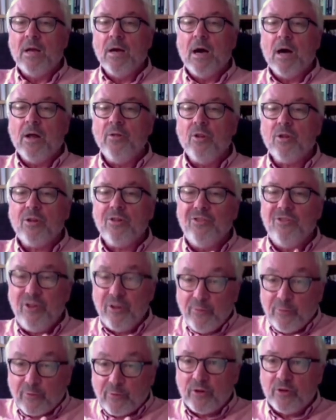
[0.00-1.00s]
and the
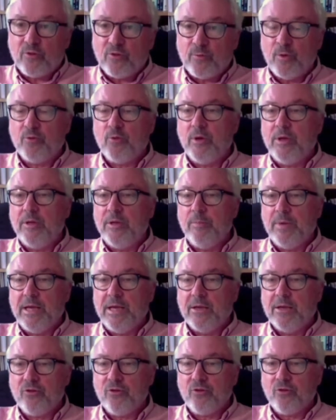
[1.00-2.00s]
difference between
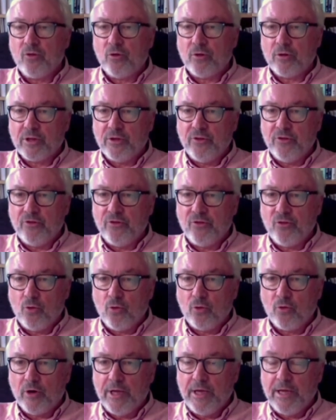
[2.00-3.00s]
being a
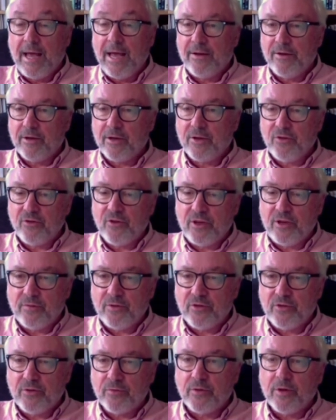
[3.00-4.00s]
Tory and a
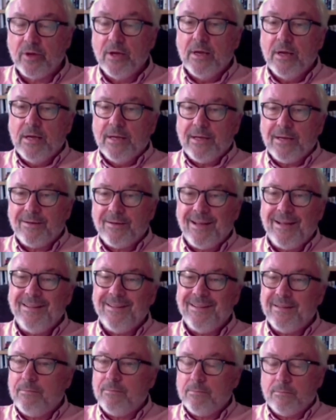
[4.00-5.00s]
Conservative.
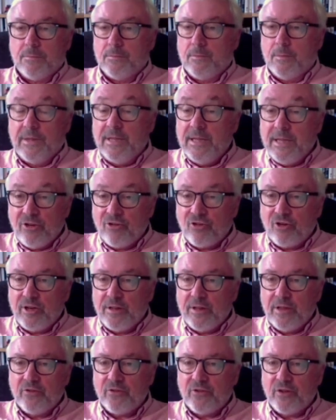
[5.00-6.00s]
And literally,
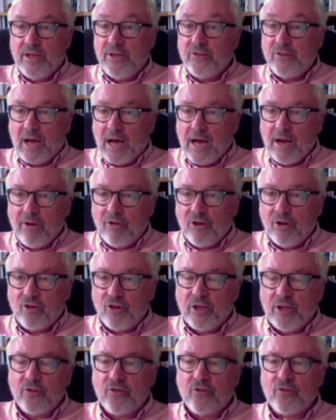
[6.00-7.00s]
this is Irish
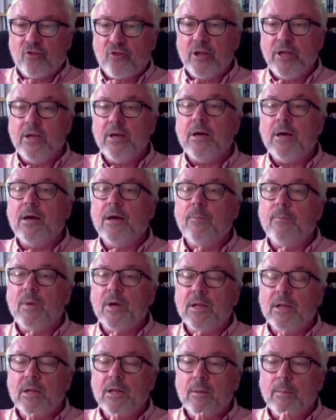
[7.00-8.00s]
history,
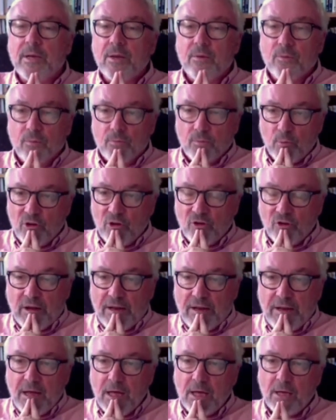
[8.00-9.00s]
a little bit of which I
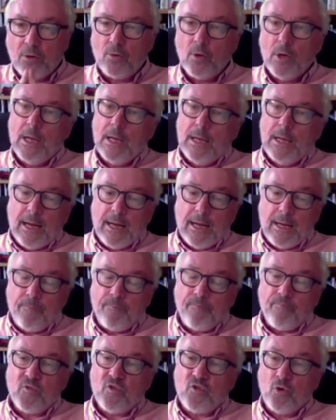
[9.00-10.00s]
know.
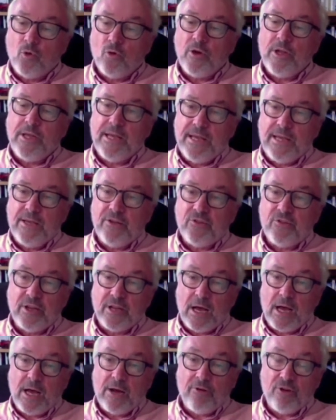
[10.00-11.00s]
Tory is an
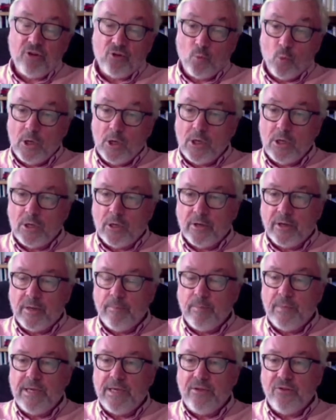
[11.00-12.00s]
Irish word. It
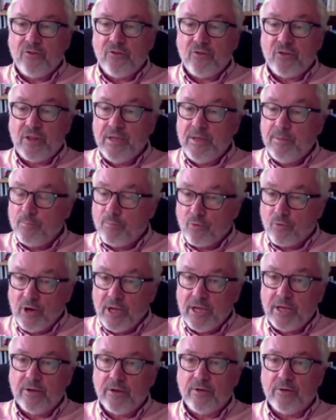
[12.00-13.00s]
means the
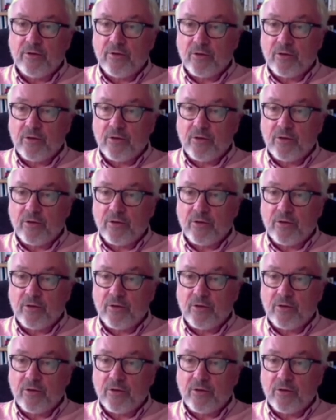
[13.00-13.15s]
brigand,